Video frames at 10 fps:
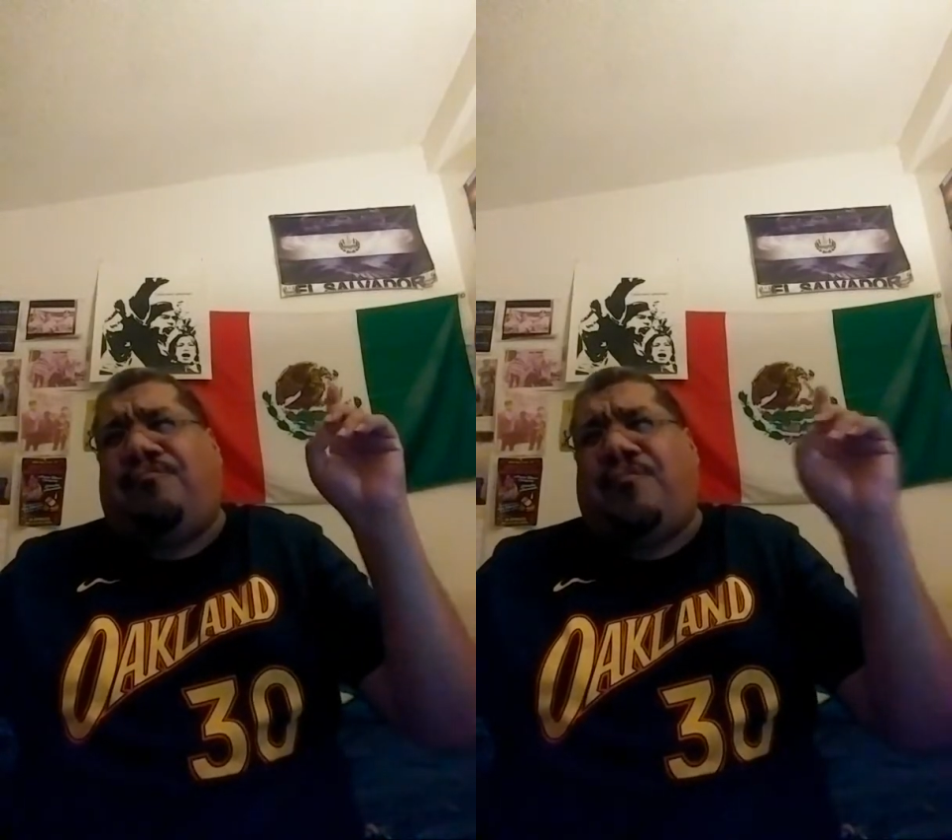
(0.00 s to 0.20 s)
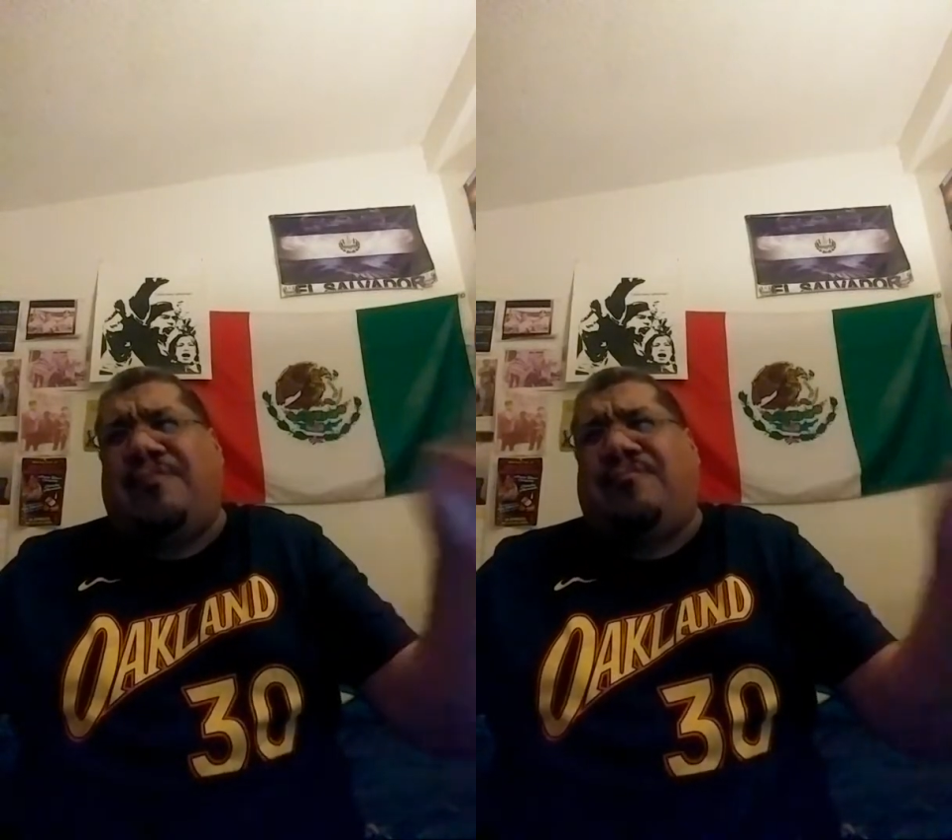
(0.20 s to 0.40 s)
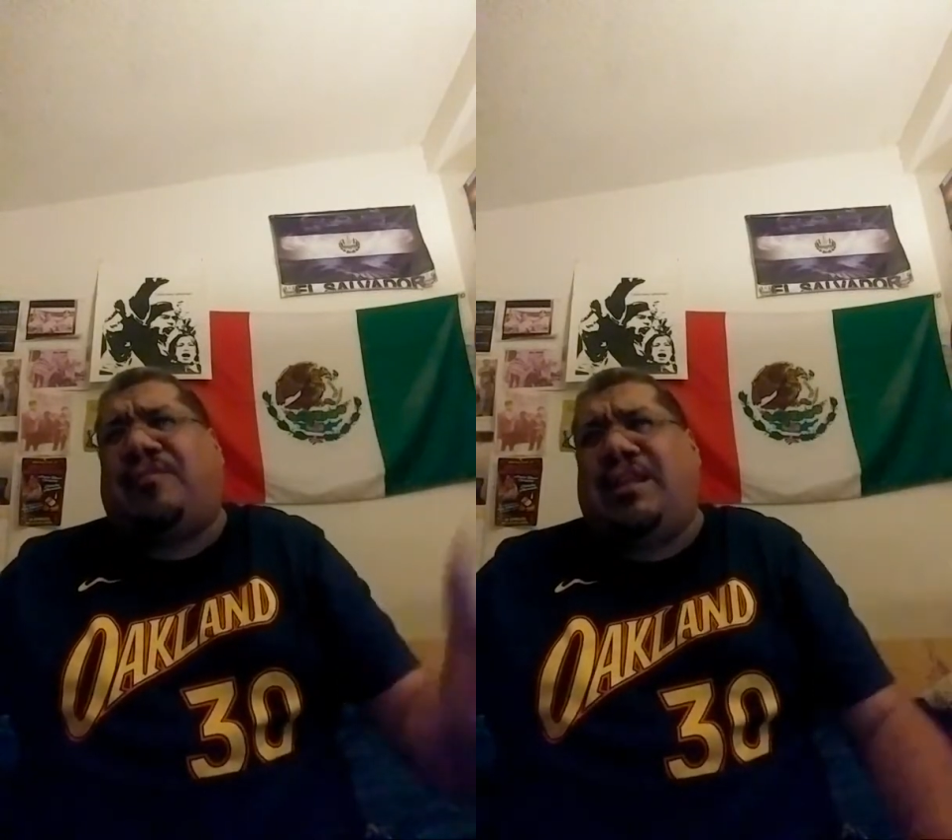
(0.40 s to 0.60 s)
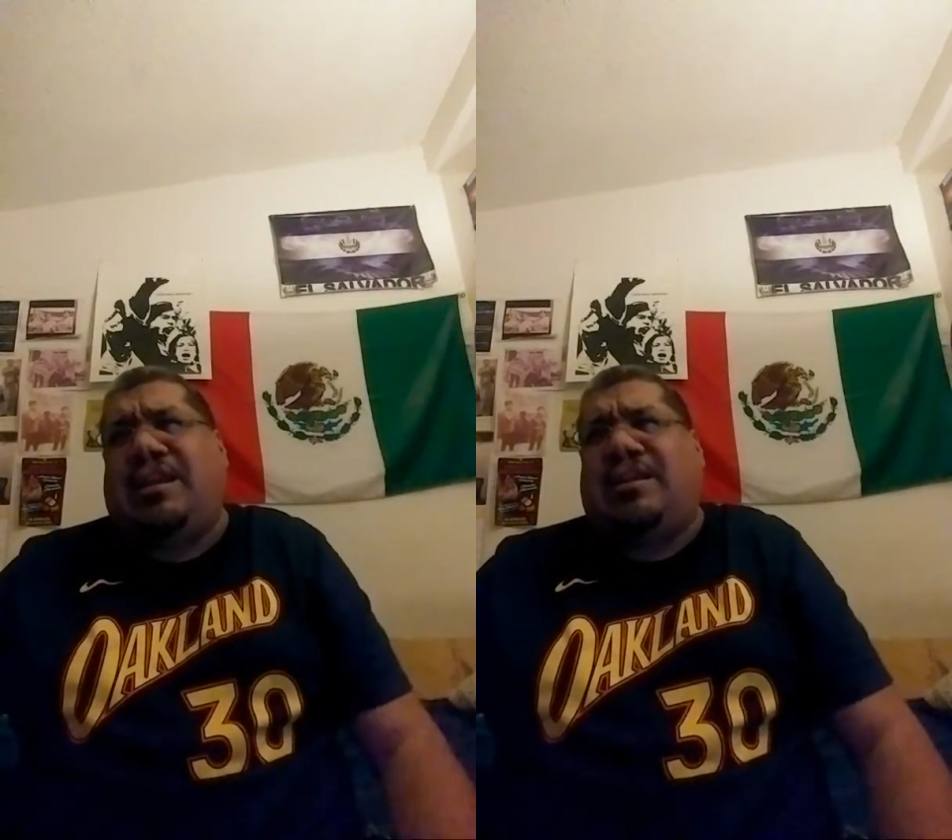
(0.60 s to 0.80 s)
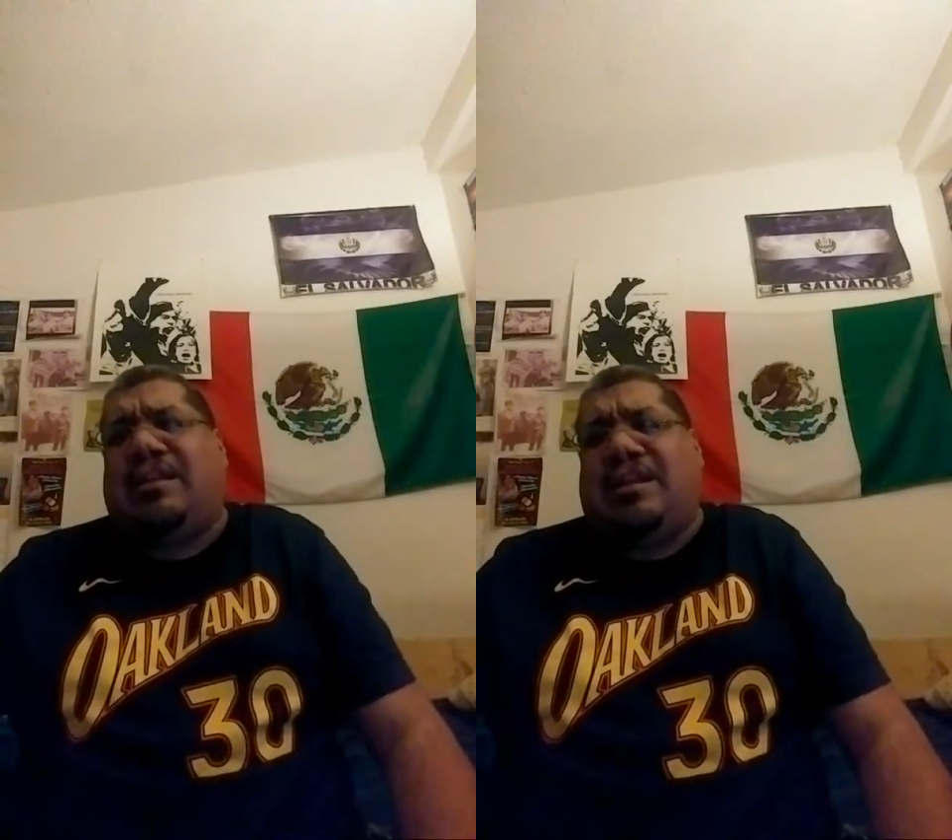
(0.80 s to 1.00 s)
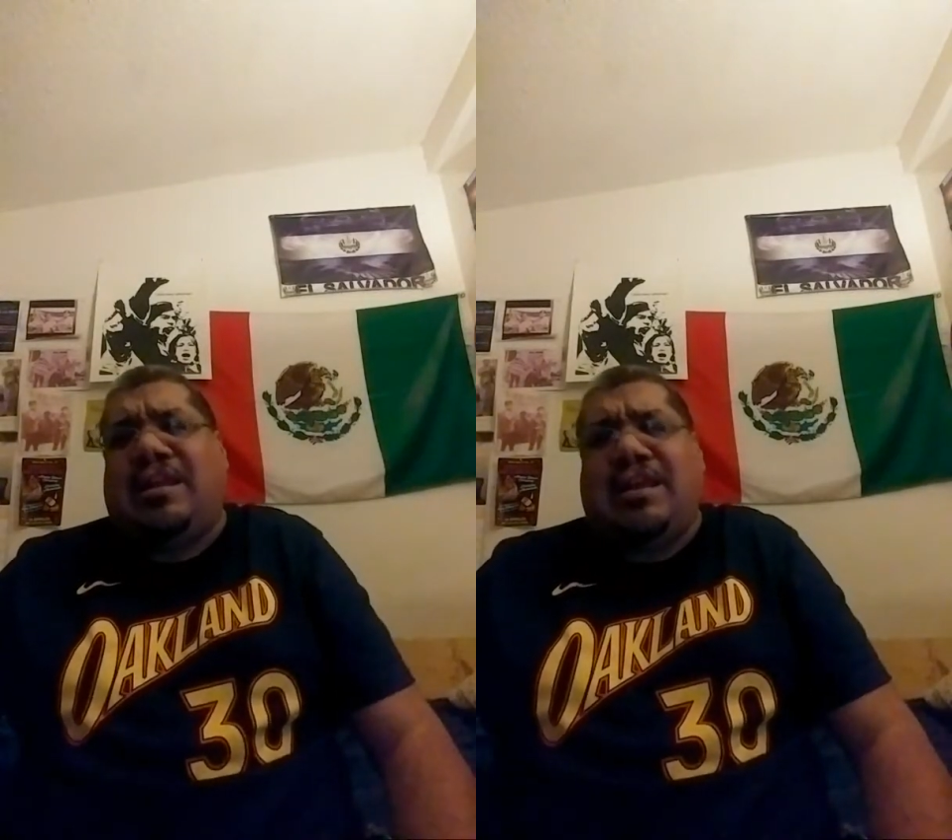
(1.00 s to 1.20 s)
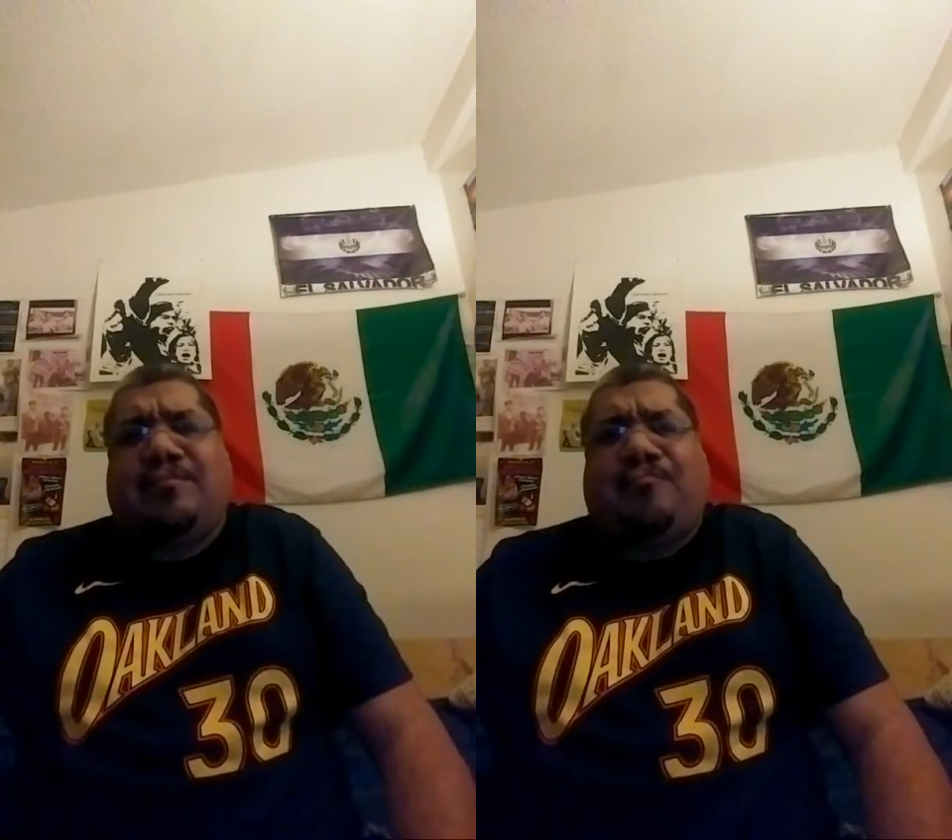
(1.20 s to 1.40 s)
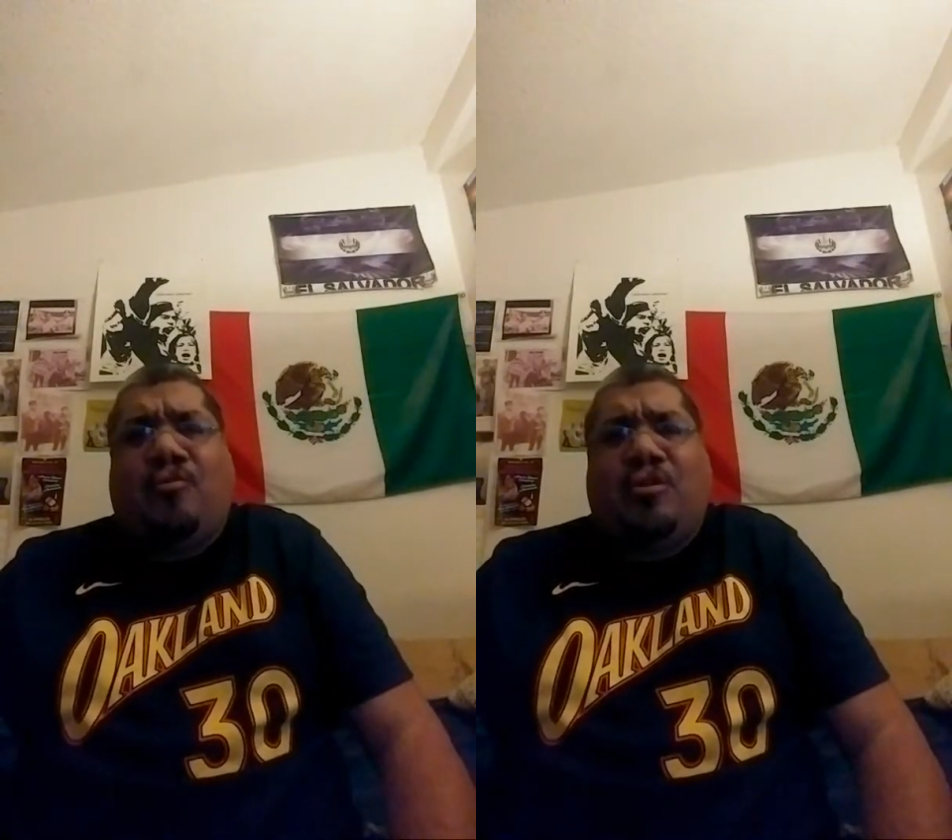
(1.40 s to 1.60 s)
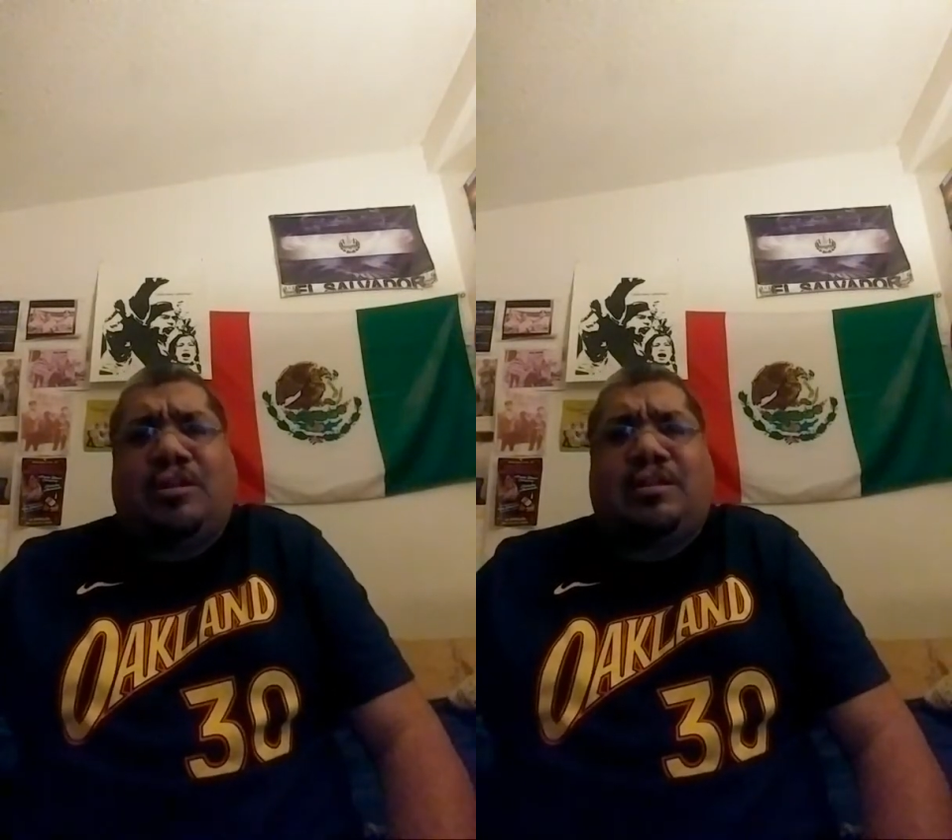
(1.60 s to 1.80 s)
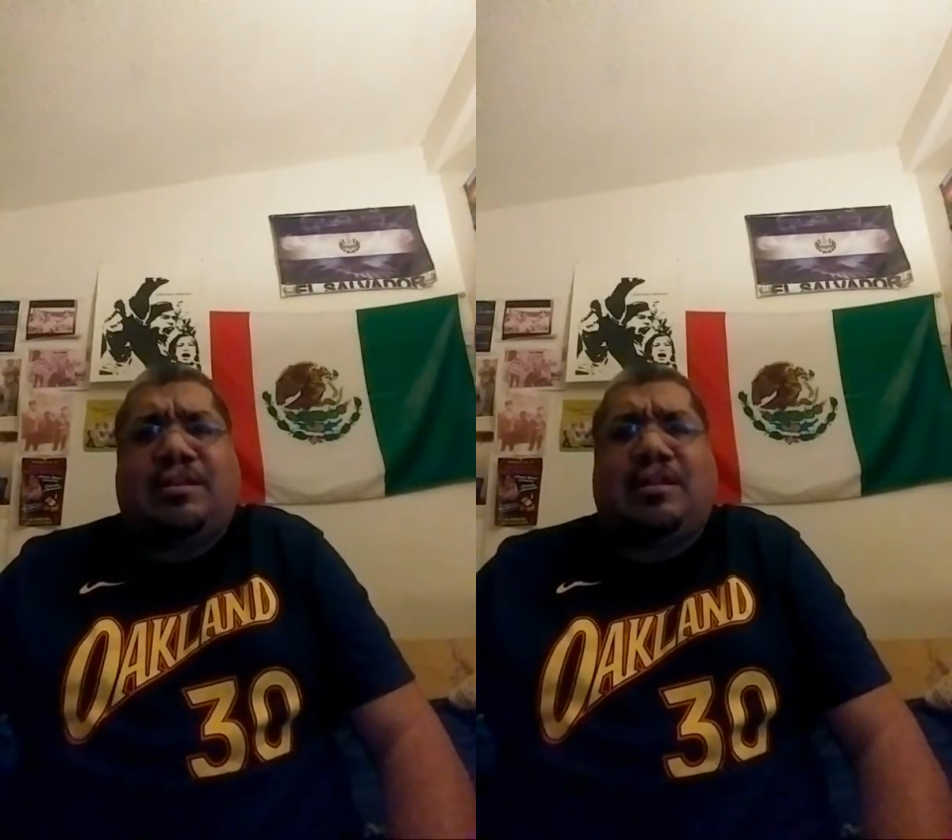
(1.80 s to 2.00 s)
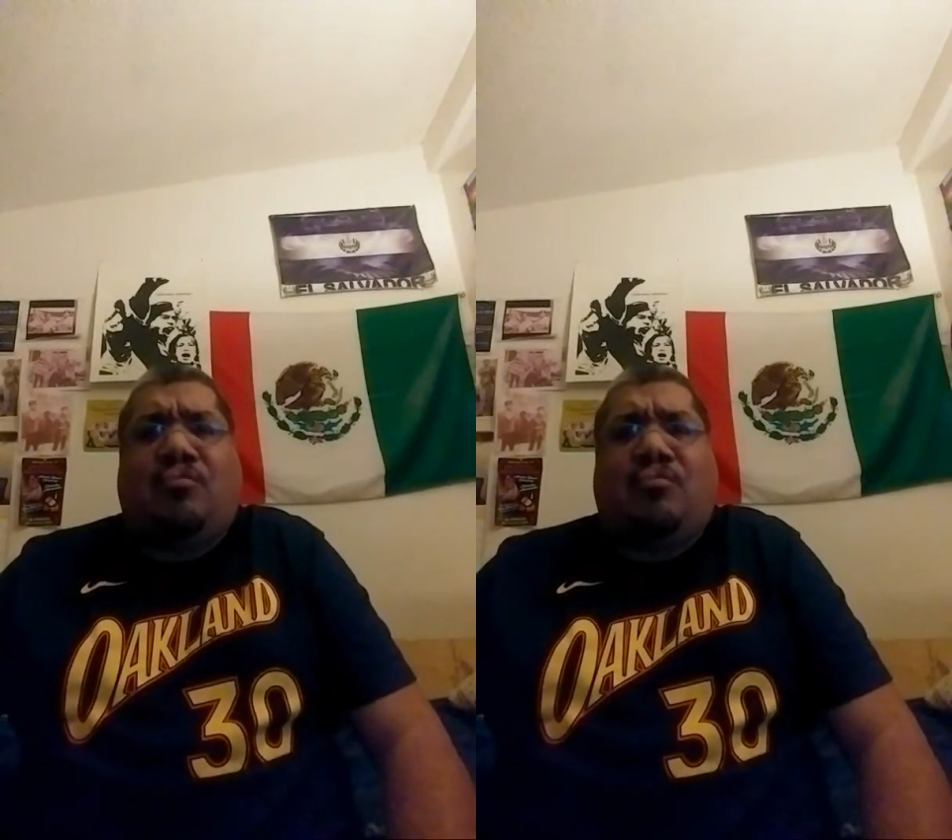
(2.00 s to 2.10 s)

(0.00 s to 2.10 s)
15th and East 14th.